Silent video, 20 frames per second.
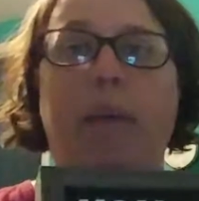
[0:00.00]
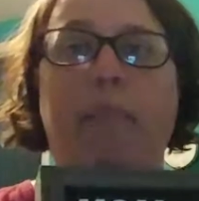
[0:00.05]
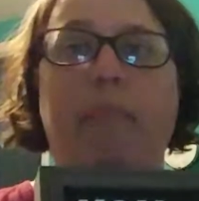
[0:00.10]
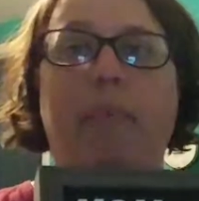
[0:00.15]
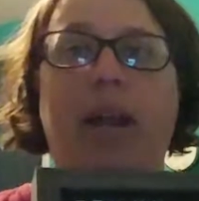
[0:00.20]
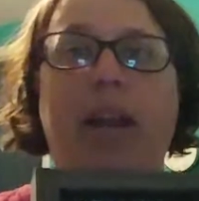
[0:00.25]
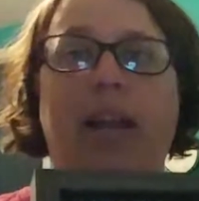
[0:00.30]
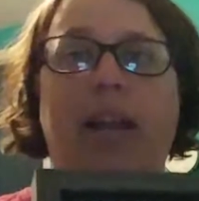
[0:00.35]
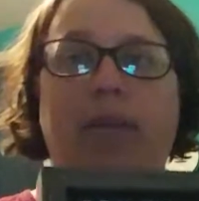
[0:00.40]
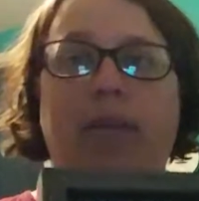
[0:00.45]

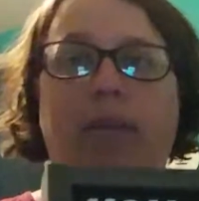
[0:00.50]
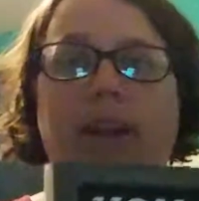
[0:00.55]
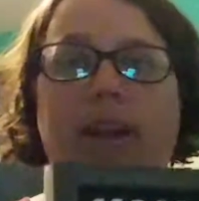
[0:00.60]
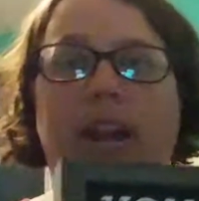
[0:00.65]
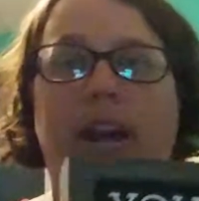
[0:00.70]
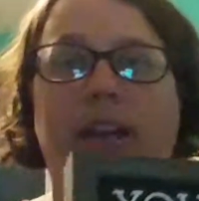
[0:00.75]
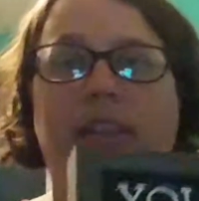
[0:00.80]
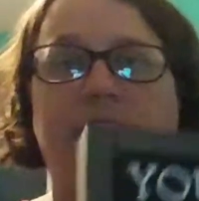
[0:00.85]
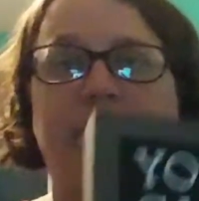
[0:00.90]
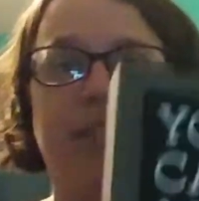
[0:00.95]
But like right
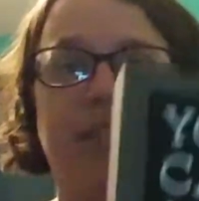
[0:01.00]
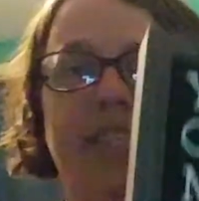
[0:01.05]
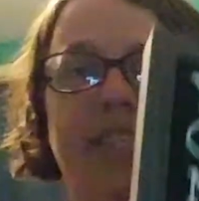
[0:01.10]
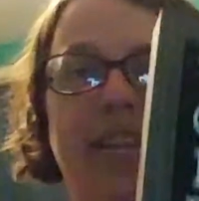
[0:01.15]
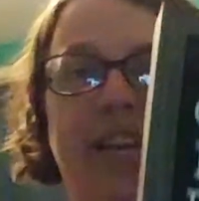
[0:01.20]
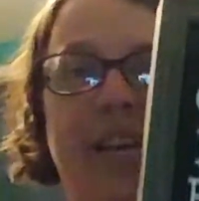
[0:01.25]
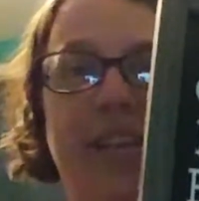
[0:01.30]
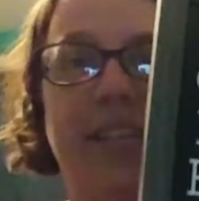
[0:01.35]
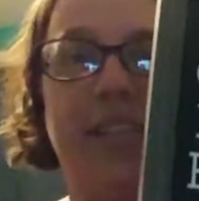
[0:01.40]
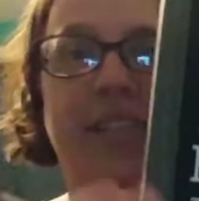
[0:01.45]
now, this one
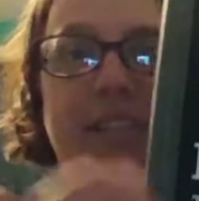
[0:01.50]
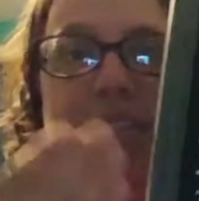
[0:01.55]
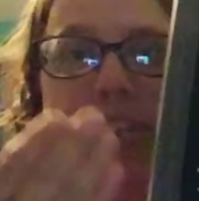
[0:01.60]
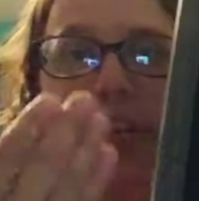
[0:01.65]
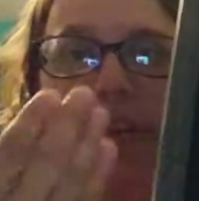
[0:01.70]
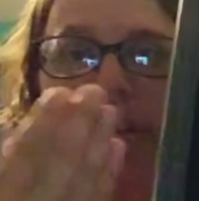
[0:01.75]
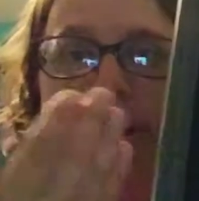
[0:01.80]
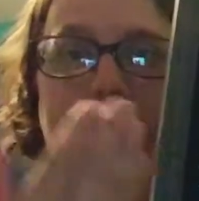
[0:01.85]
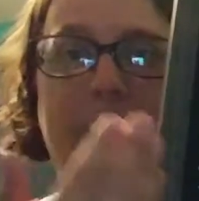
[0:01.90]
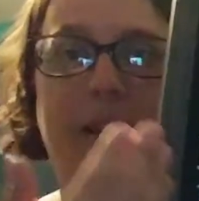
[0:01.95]
says
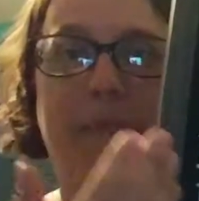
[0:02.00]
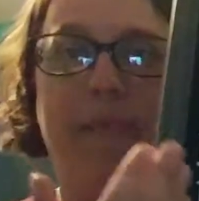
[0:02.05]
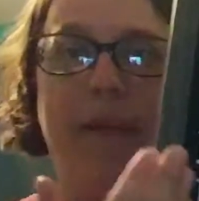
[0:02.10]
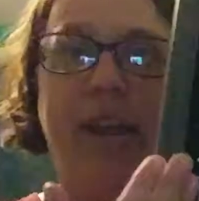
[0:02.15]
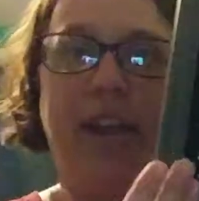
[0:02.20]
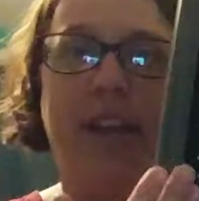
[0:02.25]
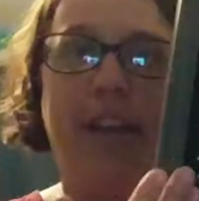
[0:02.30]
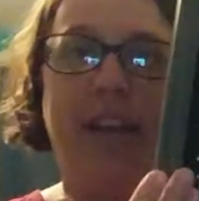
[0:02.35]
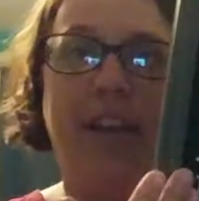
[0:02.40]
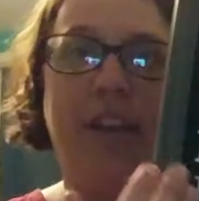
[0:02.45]
you
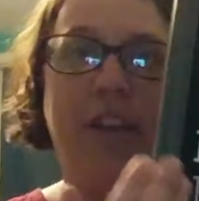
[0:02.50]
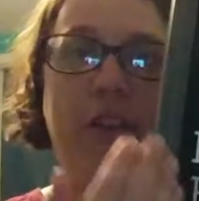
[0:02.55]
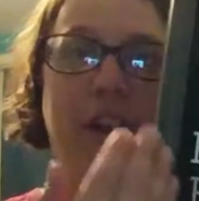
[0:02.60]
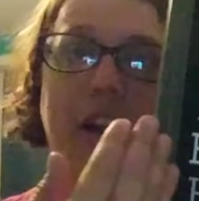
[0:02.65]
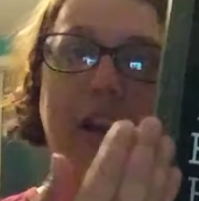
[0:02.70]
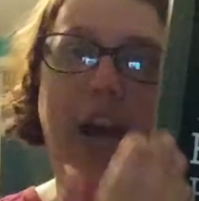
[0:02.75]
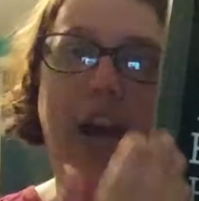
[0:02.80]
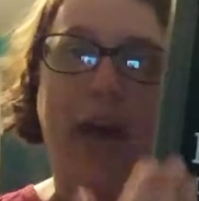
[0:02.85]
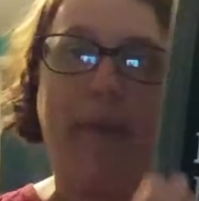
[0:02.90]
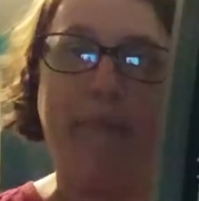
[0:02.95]

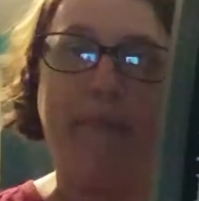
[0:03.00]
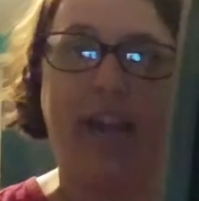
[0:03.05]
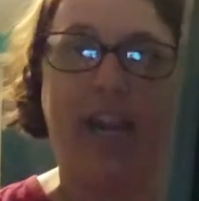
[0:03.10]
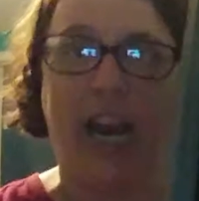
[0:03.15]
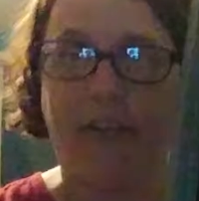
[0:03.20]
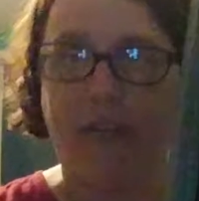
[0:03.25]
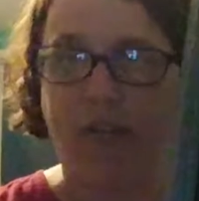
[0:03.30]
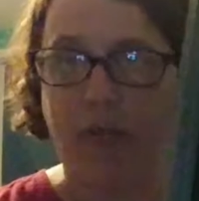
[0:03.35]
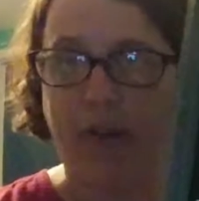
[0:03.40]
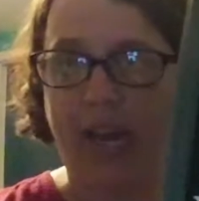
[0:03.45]
cannot make
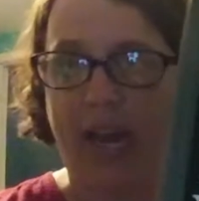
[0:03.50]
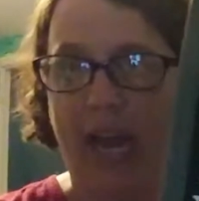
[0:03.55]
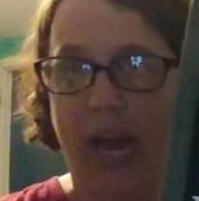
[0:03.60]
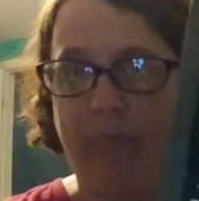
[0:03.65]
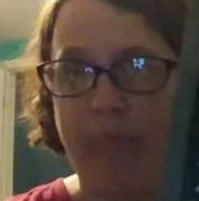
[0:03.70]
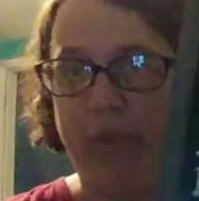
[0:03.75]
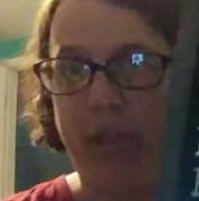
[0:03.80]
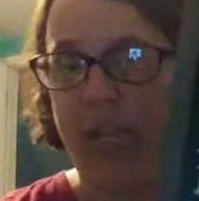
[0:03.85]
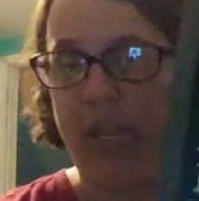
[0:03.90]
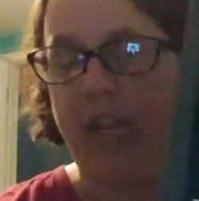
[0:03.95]
everyone
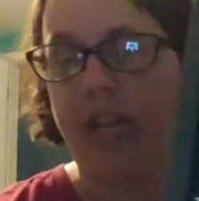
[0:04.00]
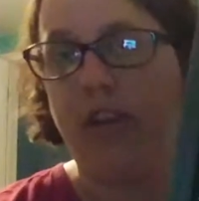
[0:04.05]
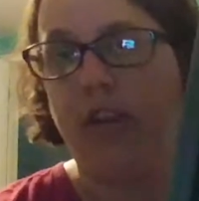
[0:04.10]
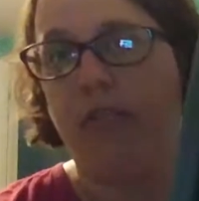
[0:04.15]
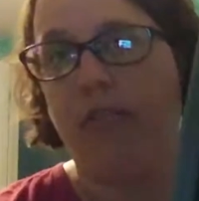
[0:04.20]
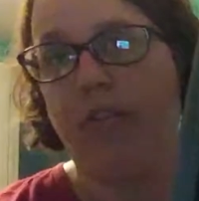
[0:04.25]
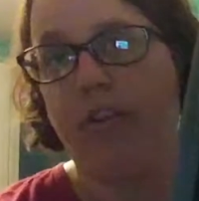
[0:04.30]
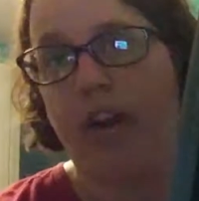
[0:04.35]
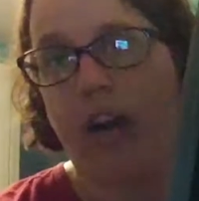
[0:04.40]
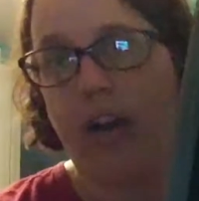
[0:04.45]
happy. You
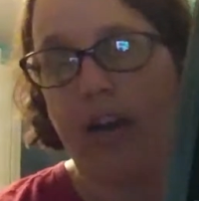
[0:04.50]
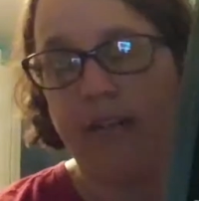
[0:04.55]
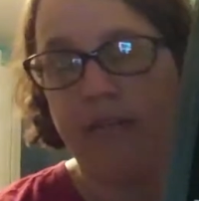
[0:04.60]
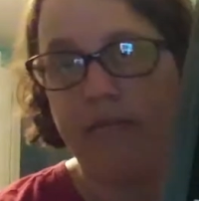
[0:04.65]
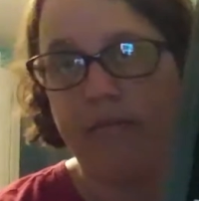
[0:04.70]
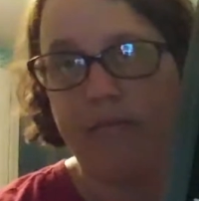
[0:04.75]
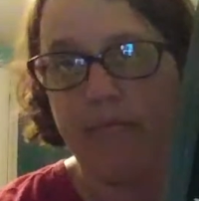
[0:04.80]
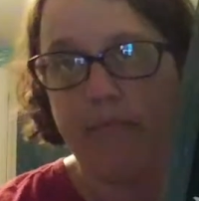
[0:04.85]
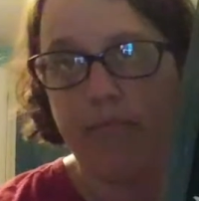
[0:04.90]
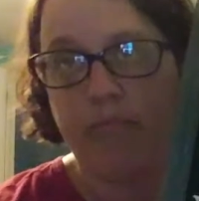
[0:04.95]
are not
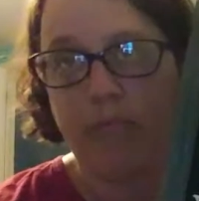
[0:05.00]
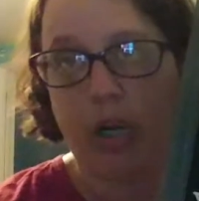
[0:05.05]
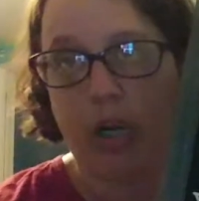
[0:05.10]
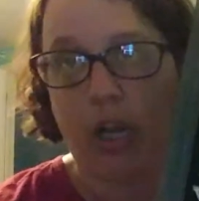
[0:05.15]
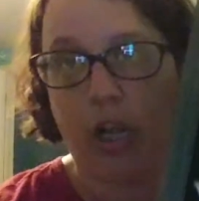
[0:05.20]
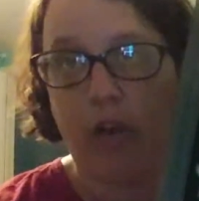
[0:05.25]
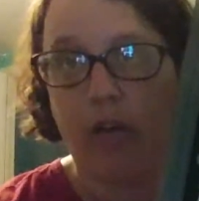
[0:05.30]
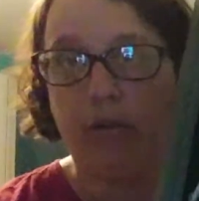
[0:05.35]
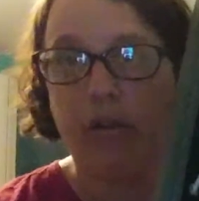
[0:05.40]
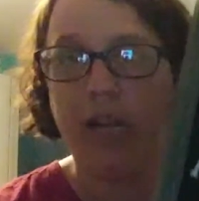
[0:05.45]

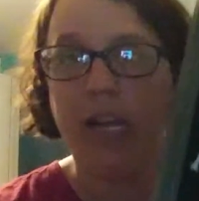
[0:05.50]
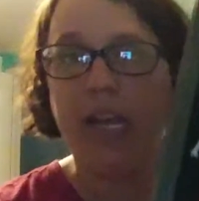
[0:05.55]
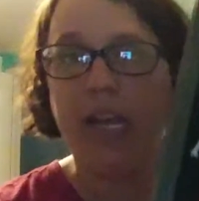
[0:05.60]
Merlot.